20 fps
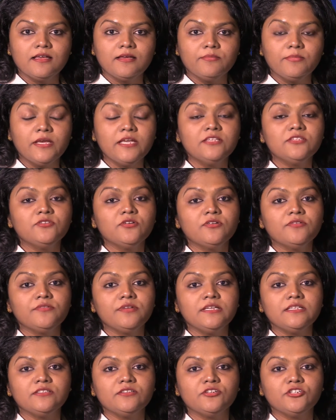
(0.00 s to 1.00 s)
Based on
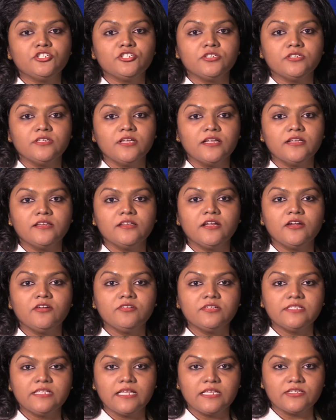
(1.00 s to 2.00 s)
research done in our
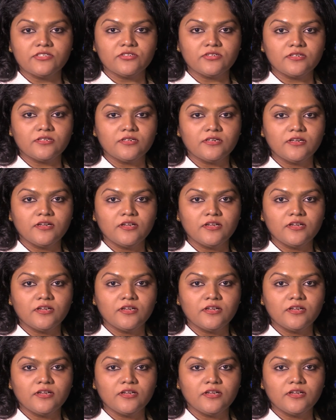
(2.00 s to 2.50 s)
center,